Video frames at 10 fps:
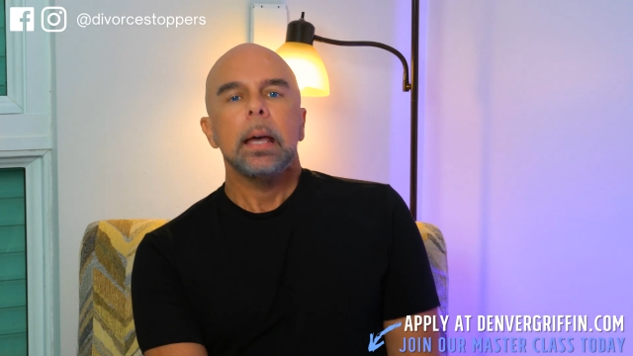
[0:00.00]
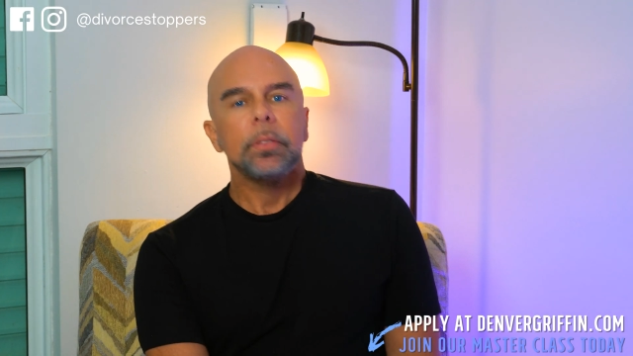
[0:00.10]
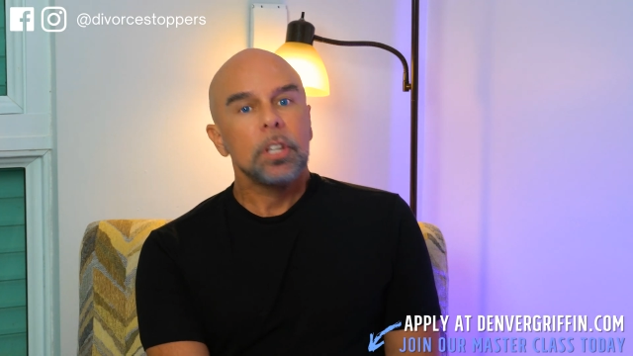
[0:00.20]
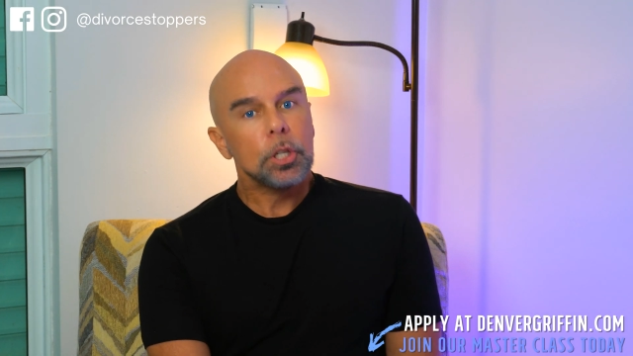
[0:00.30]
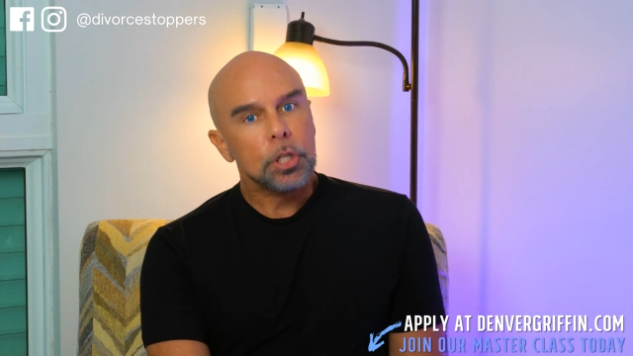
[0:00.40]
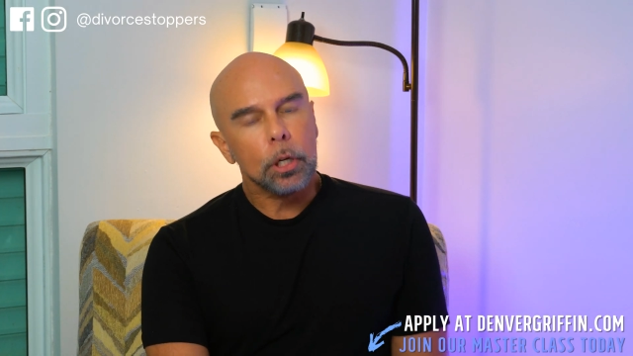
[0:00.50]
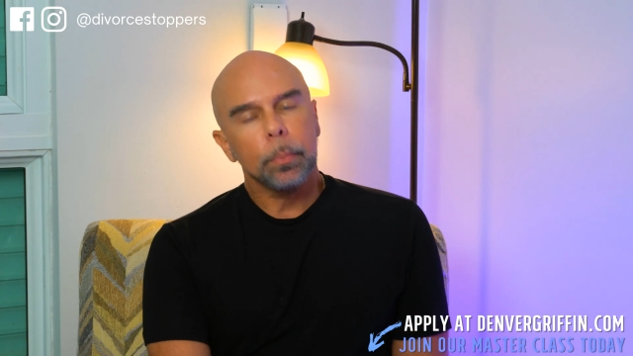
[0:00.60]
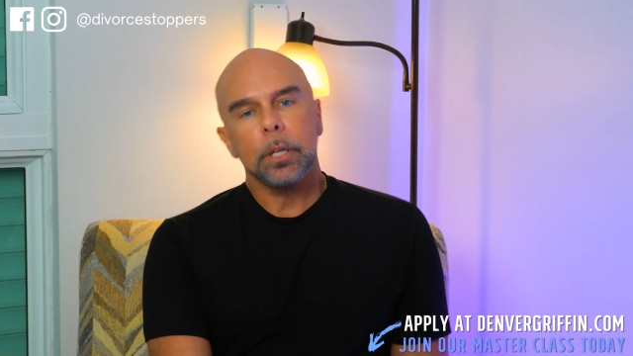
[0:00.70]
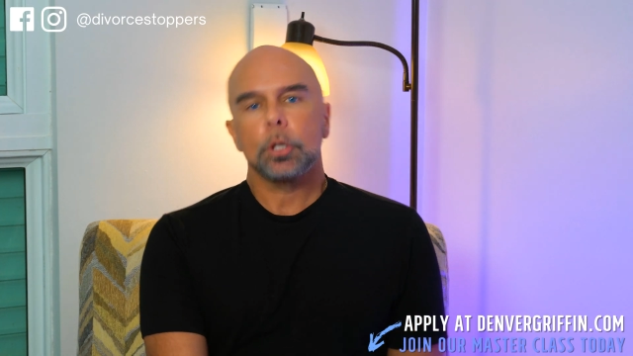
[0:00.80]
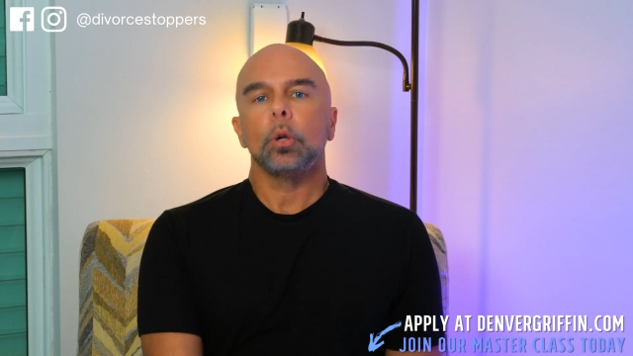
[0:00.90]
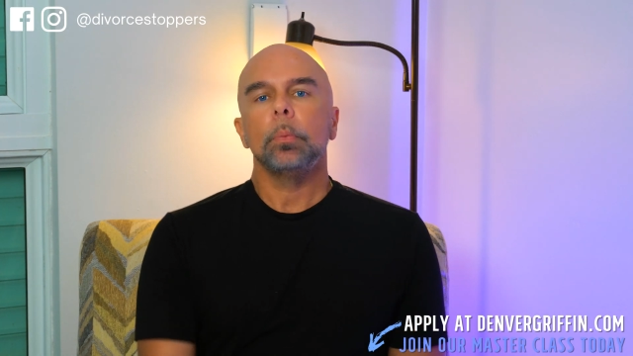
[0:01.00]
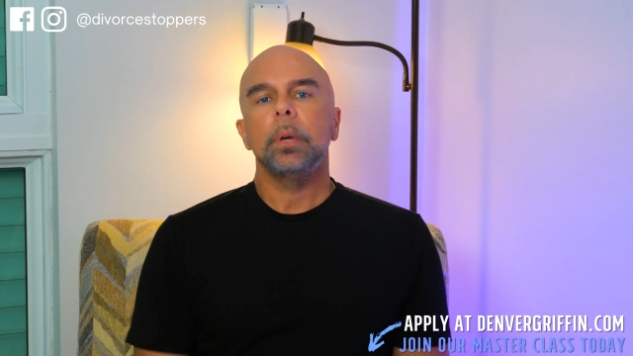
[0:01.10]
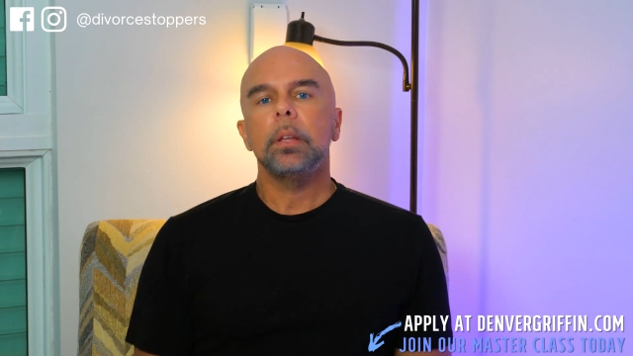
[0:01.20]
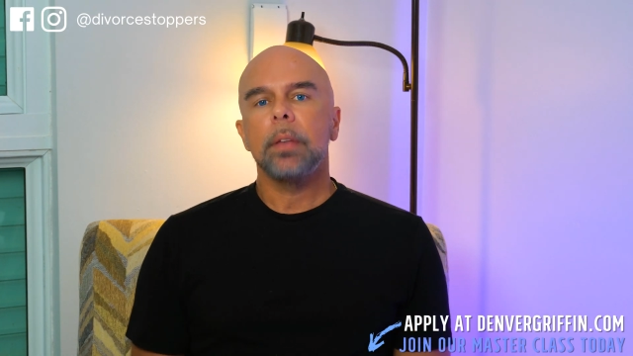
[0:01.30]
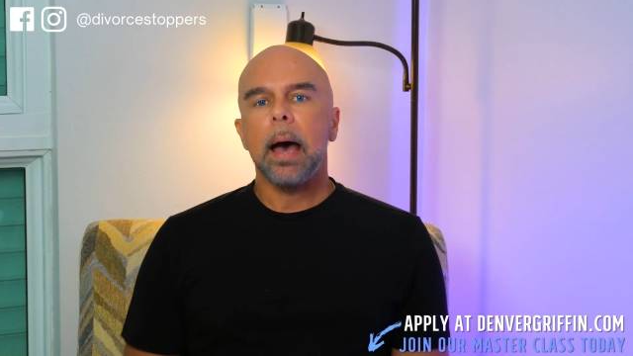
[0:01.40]
This gentleman told
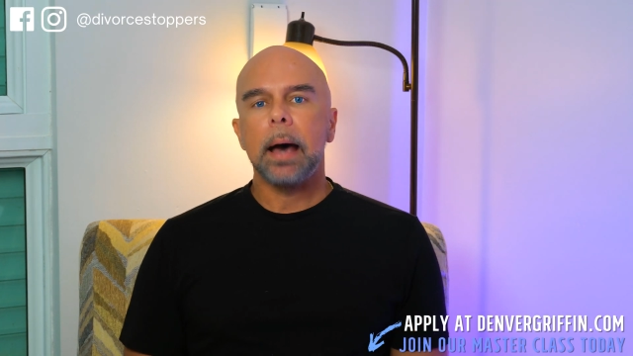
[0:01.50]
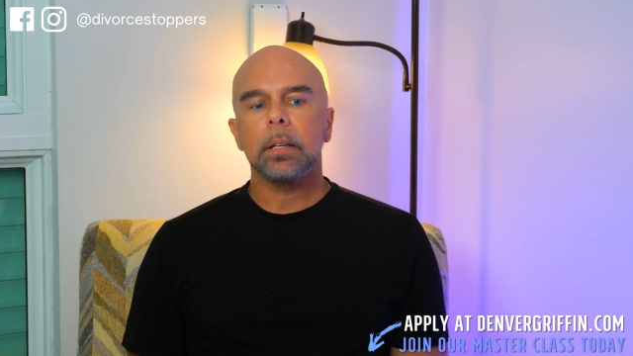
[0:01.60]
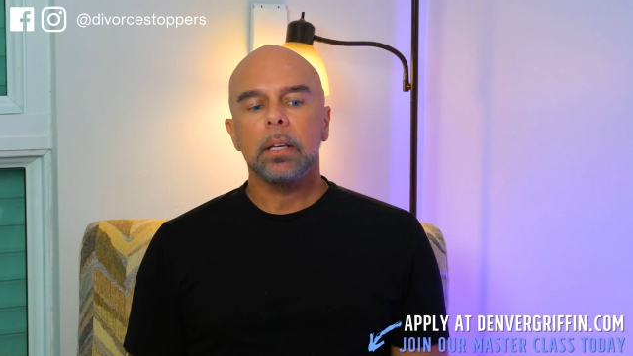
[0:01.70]
me that